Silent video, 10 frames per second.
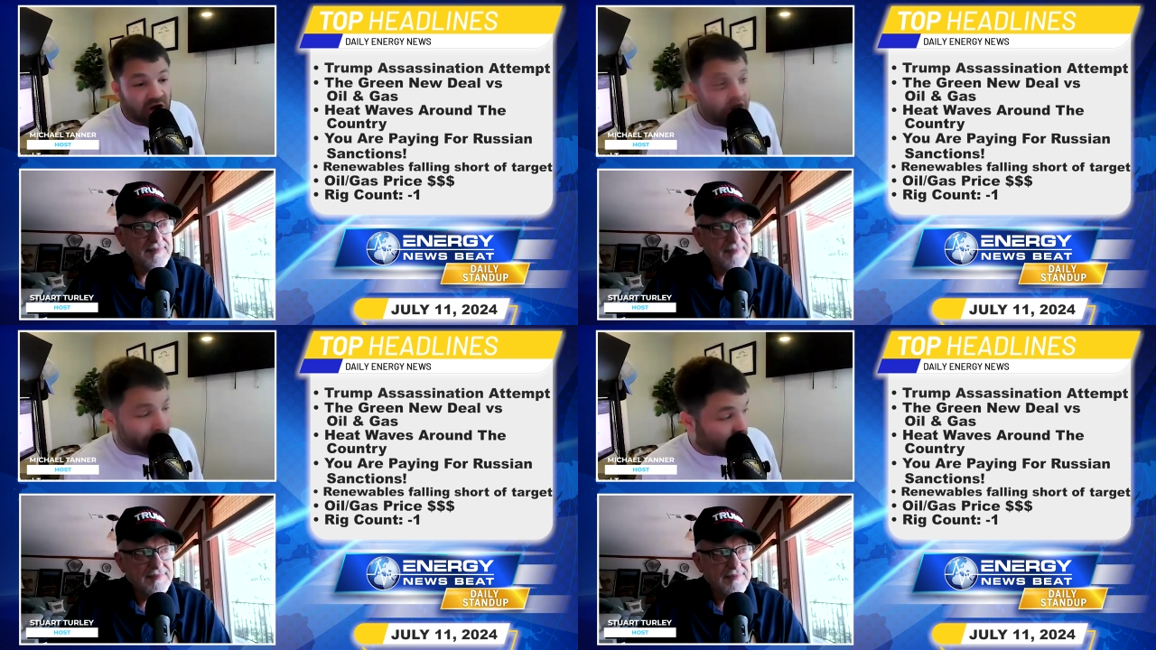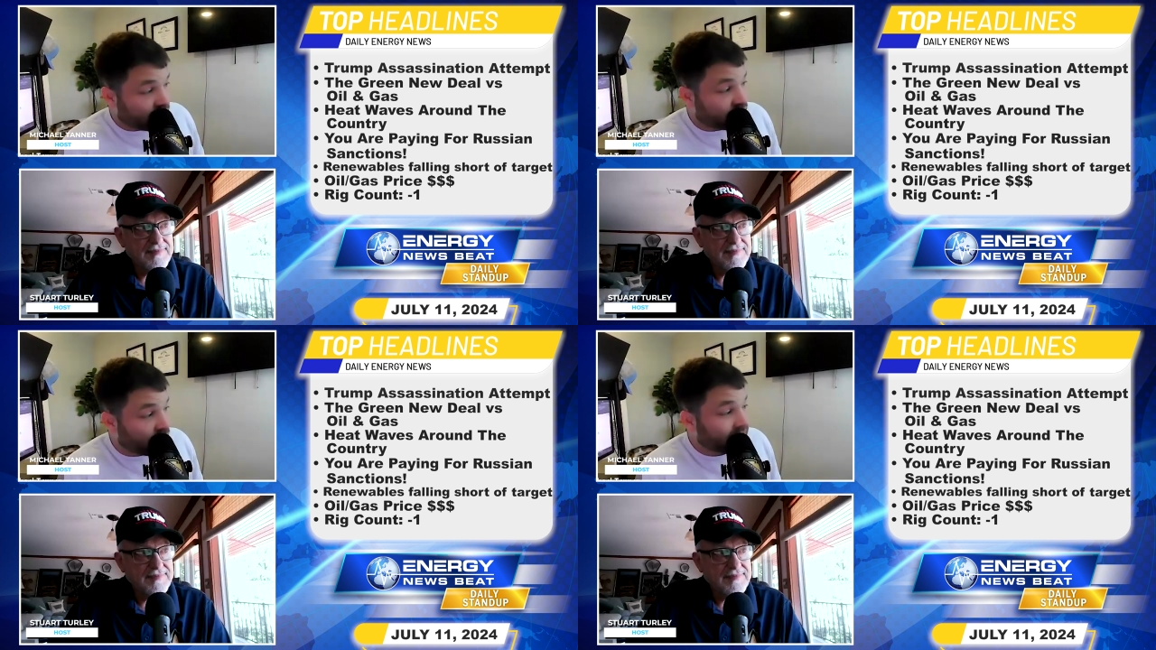
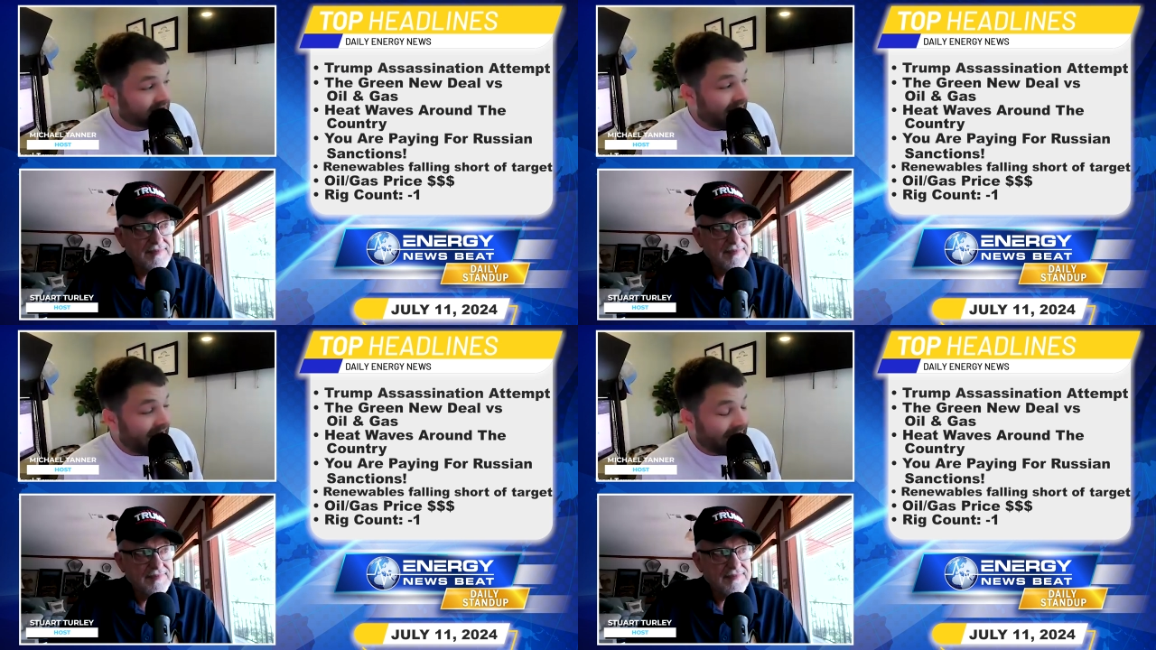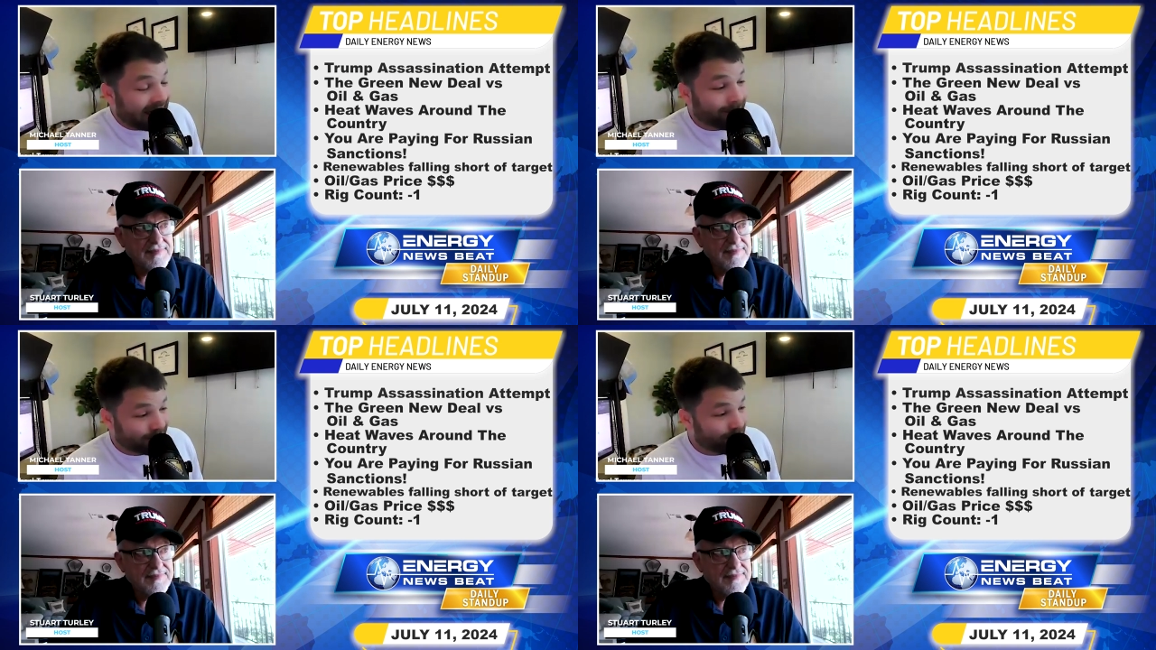Speaker 1: merger was lining
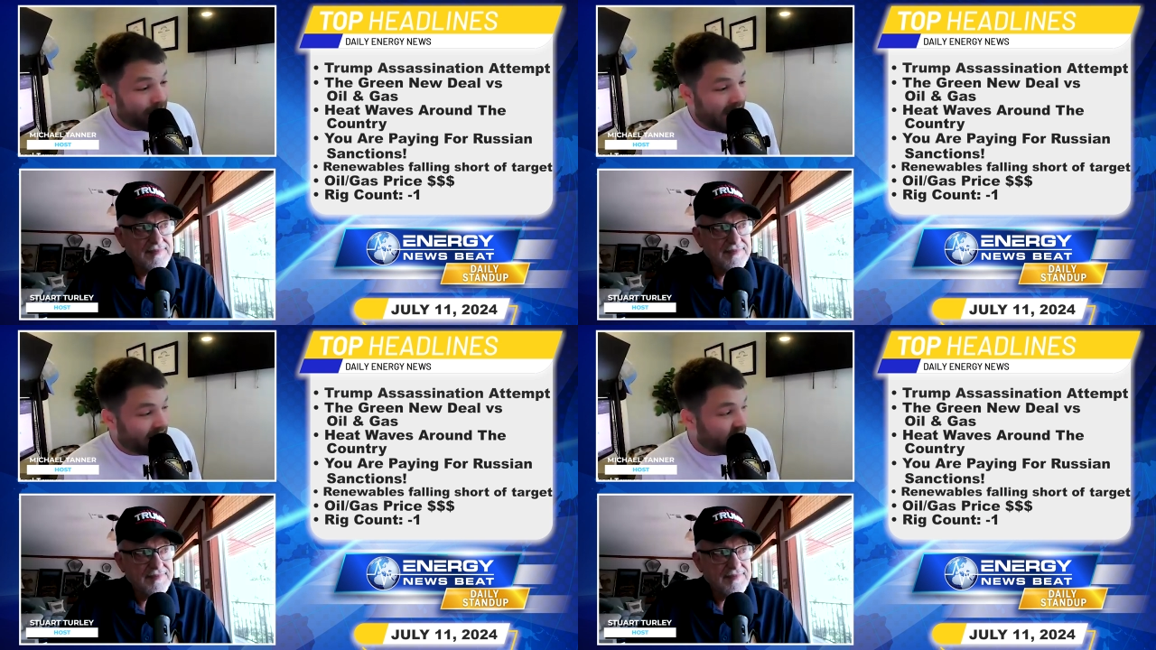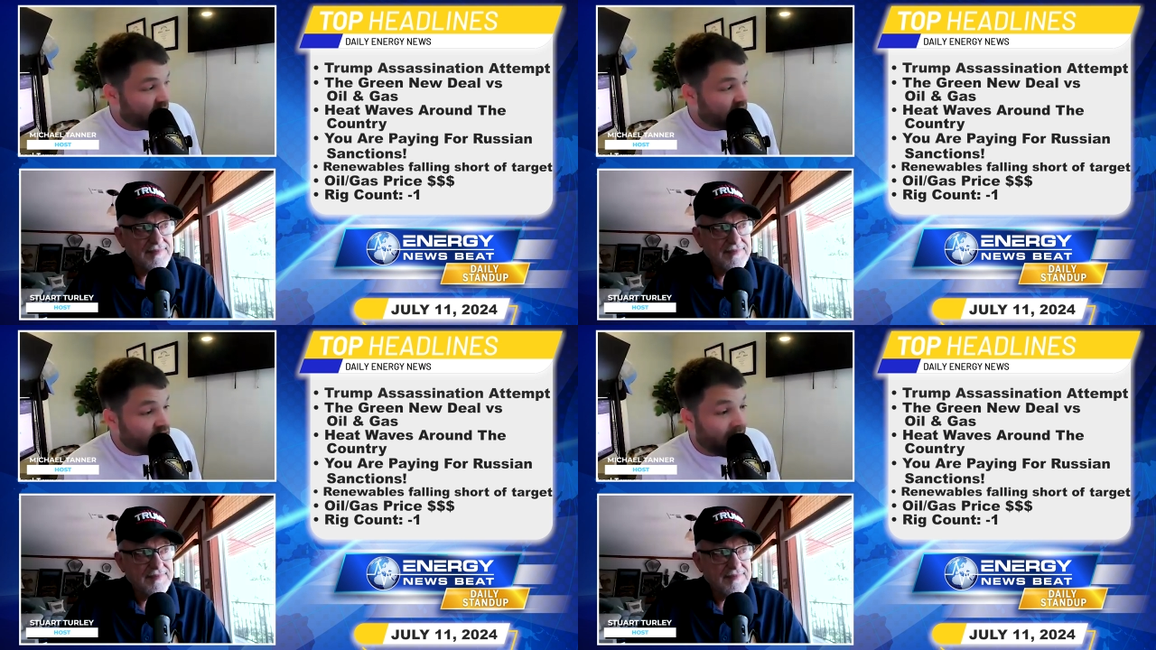up to buy them
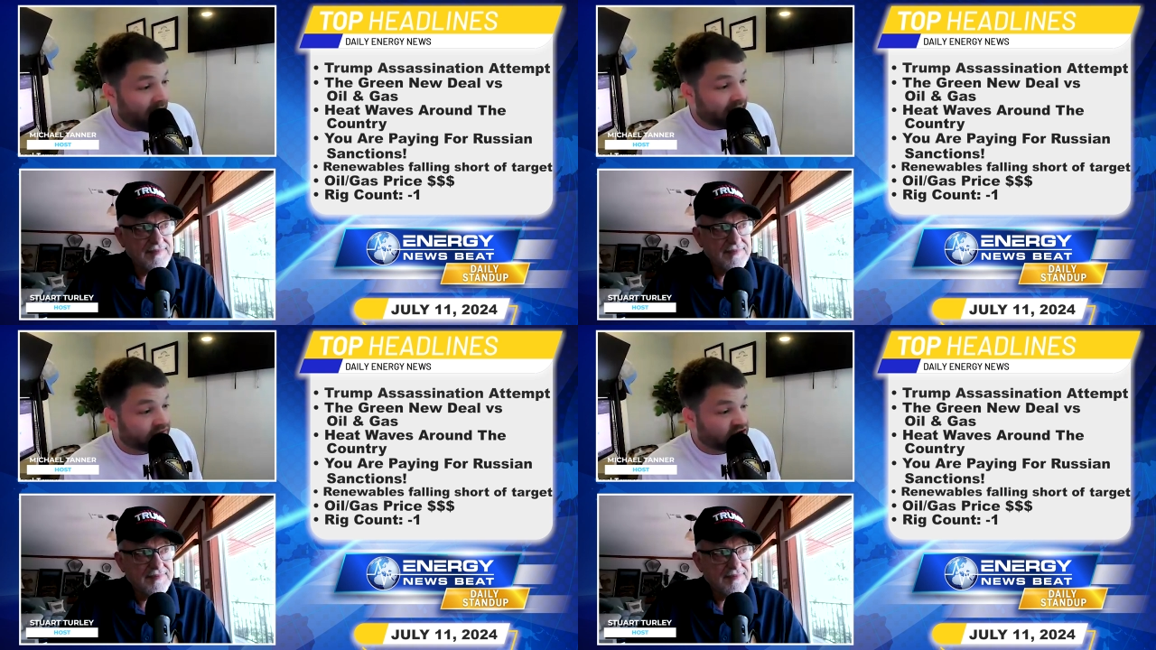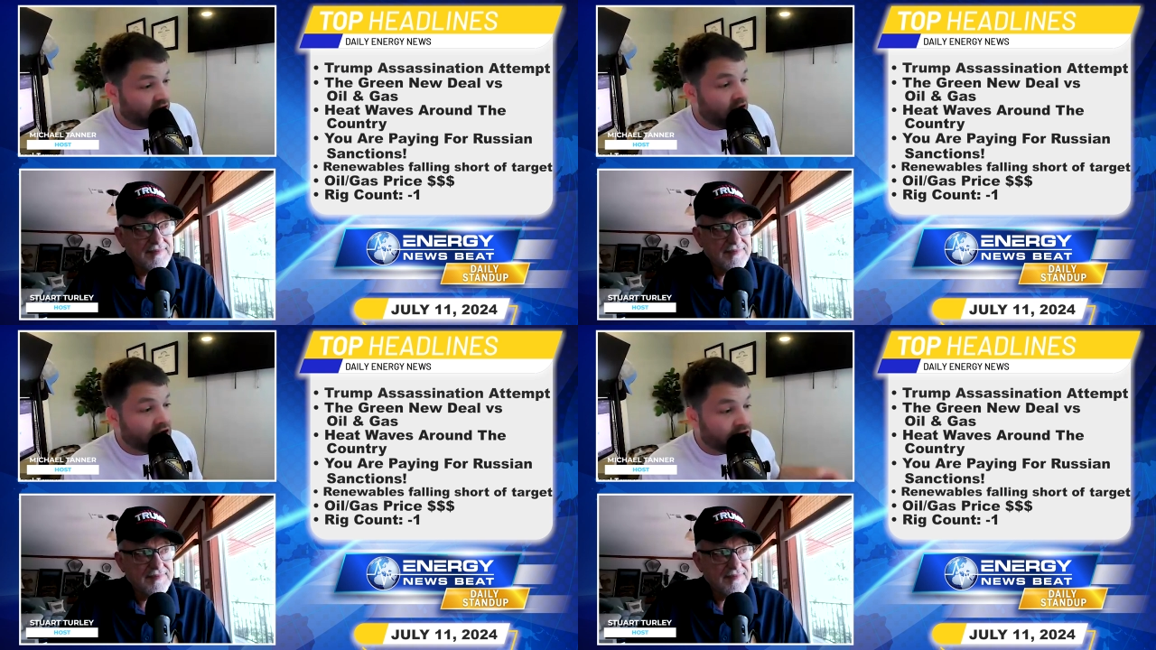and you might have saw
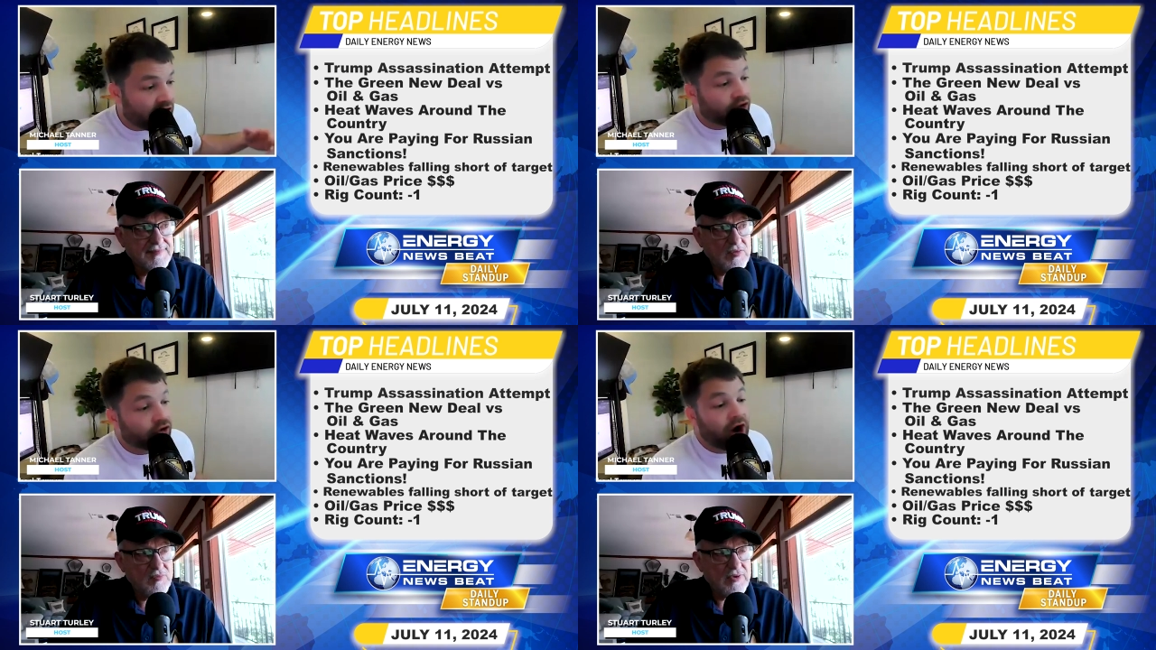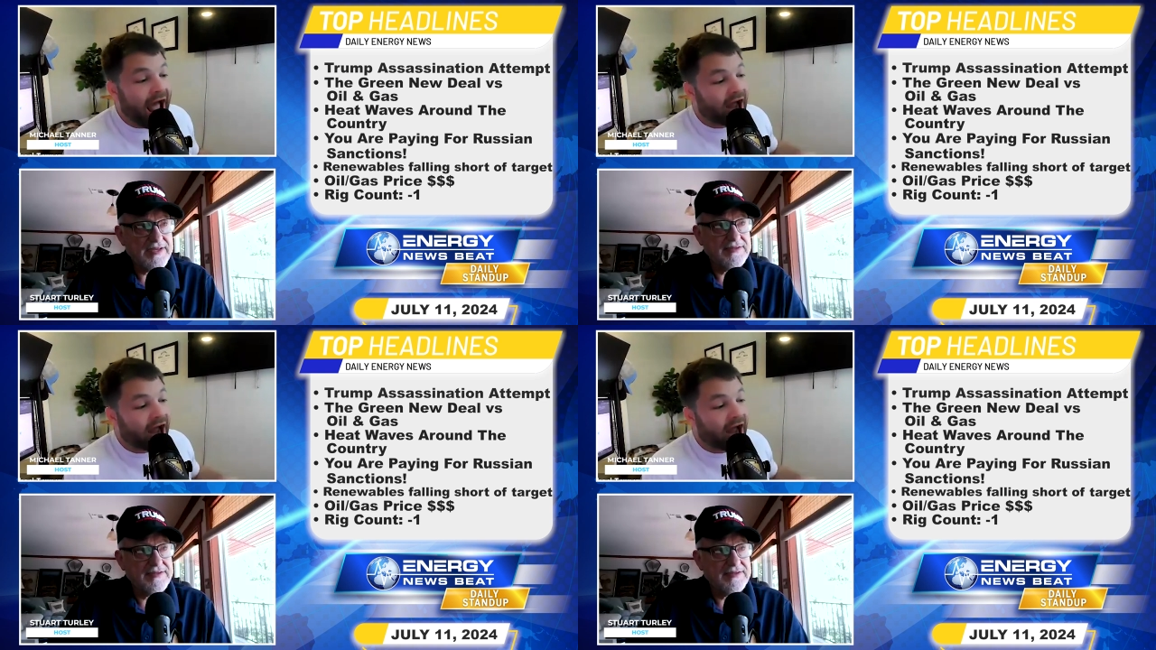another right.